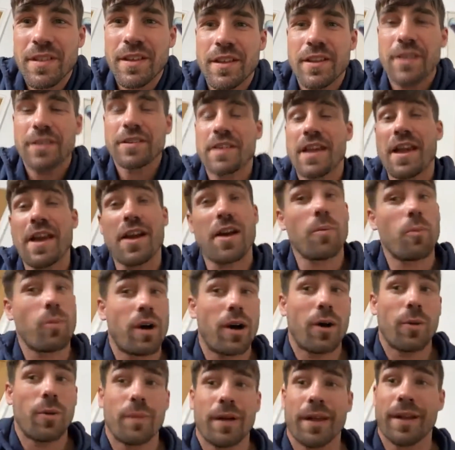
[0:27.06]
Yeah, I'm
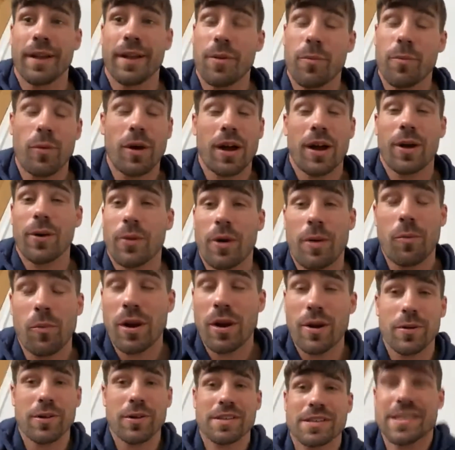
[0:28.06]
well, mate. I'm well. I'm
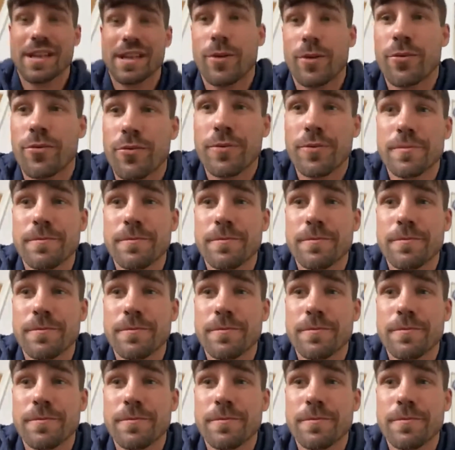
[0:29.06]
well. Yourself?